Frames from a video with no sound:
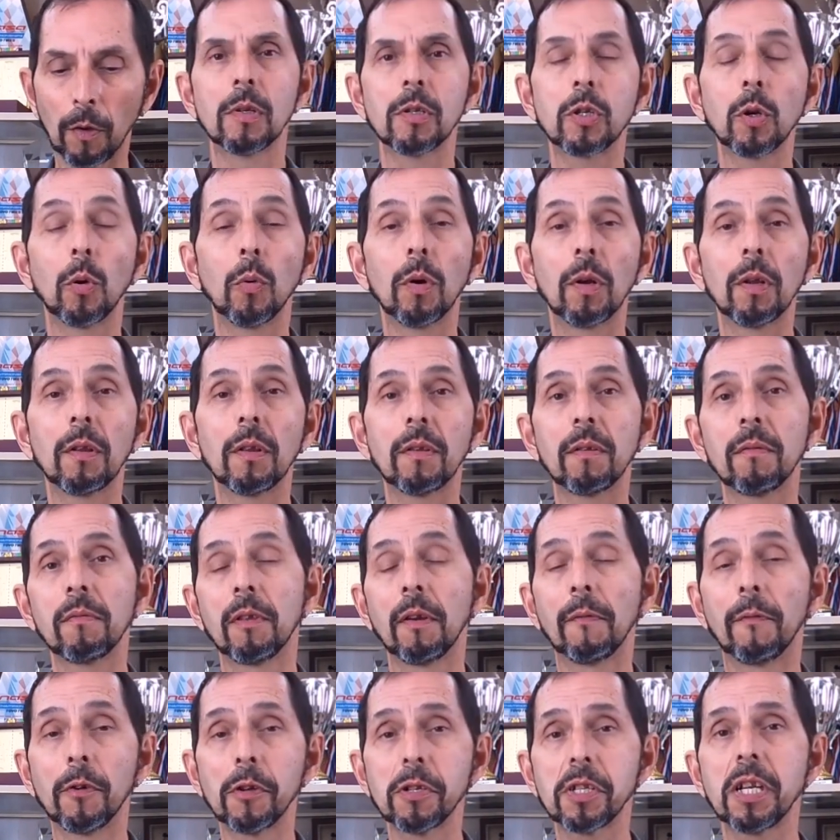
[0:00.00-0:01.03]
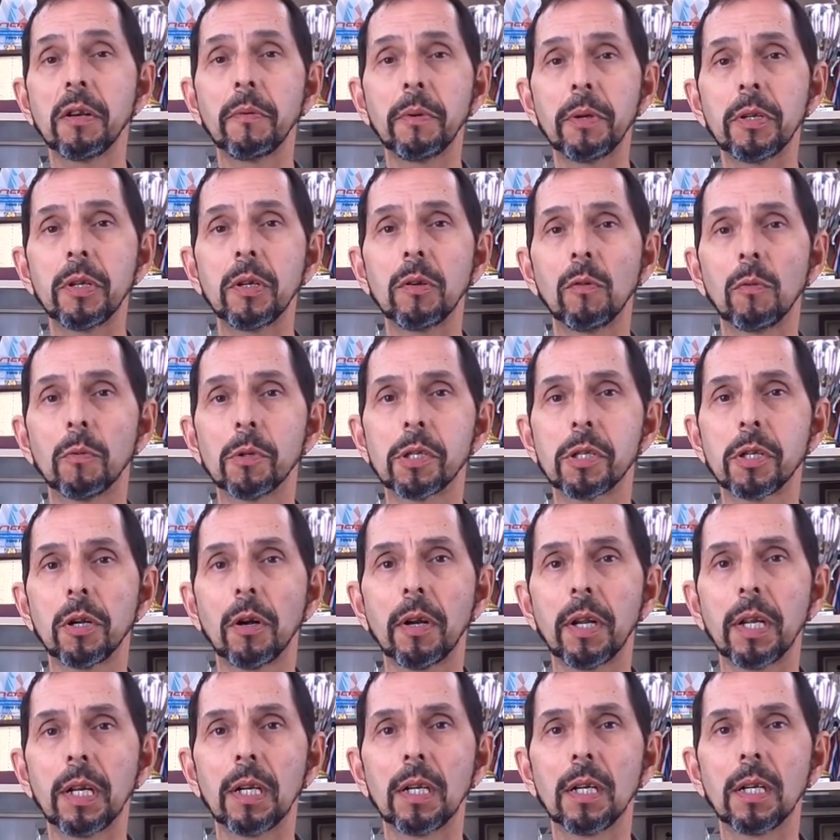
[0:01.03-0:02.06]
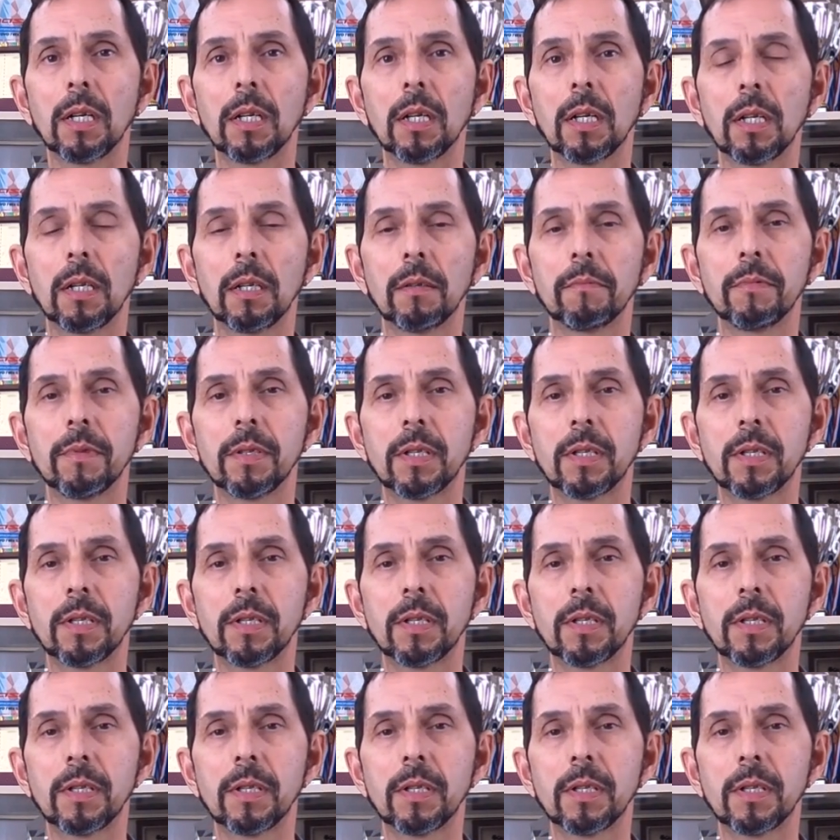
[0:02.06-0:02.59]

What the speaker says: So the first thing we do when we're starting a